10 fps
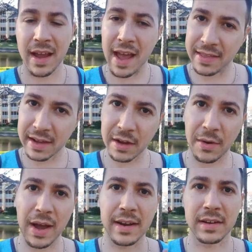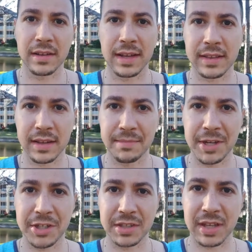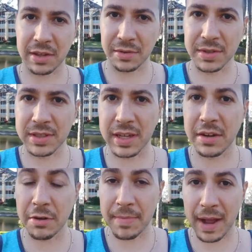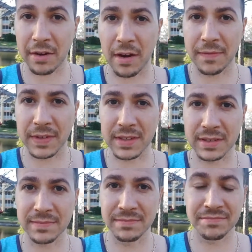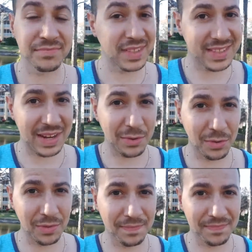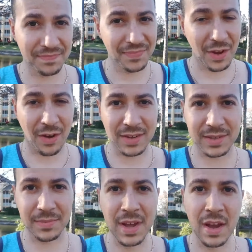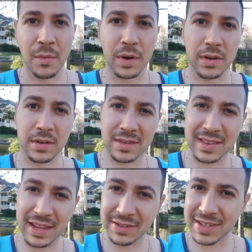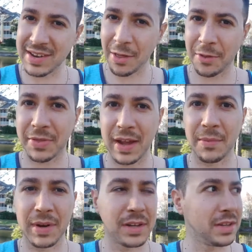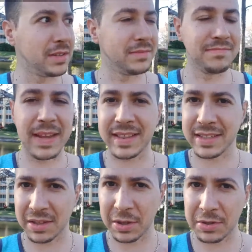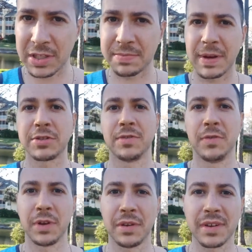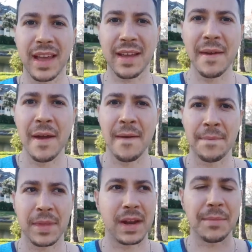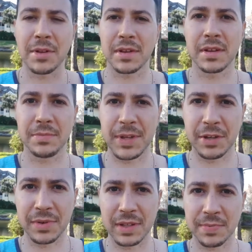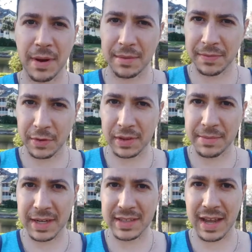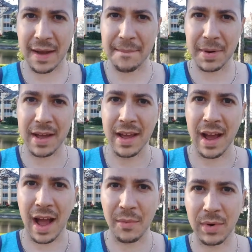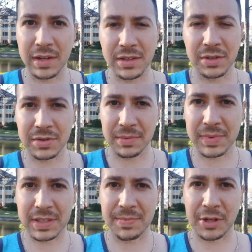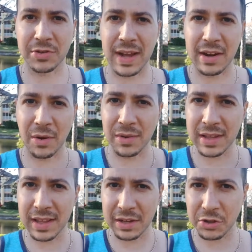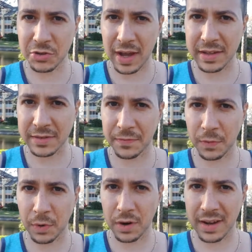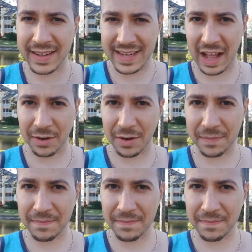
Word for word: and then go ahead and collect the commissions that you'll see in your back office. Sound cool? Awesome. Well, here's another thing. I wanted to make this a little special for you, okay? And I'm only going to be doing this probably for a limited time, but I wanted to do something special and only let you try this for a dollar.